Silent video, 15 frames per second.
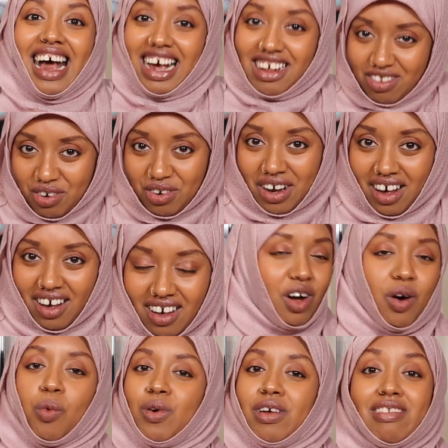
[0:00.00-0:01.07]
And tuna.
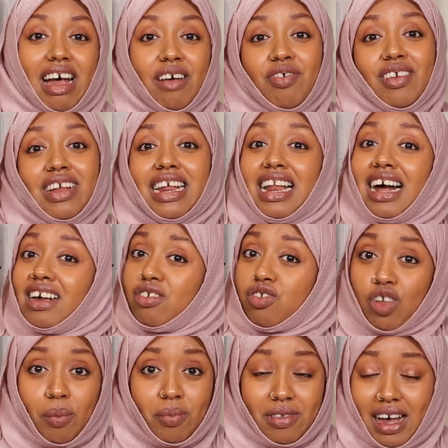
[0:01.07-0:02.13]
So we definitely like
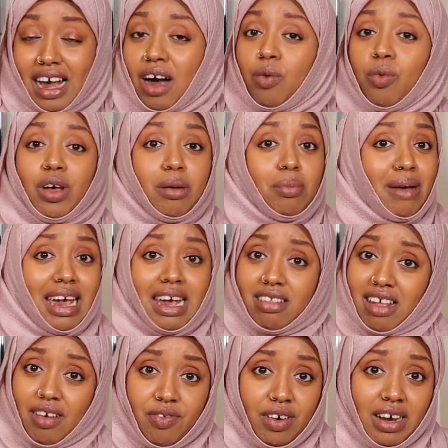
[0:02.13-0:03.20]
stop that. We make
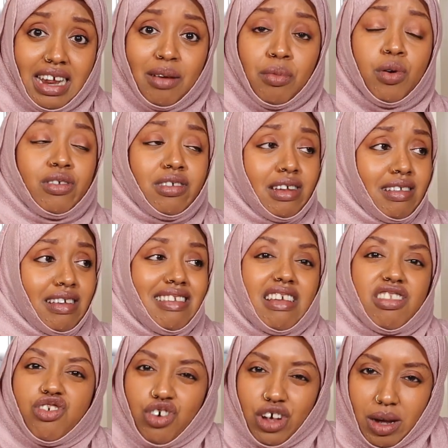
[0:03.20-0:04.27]
definitely most of it. It's
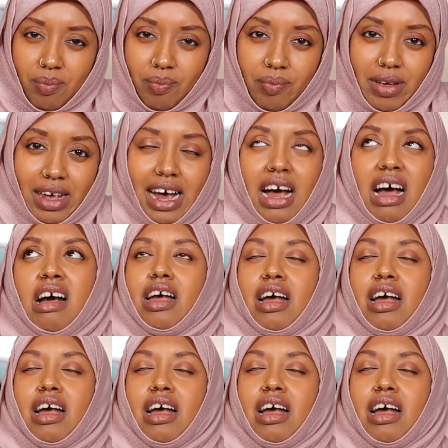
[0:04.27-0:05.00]
a treat, yeah?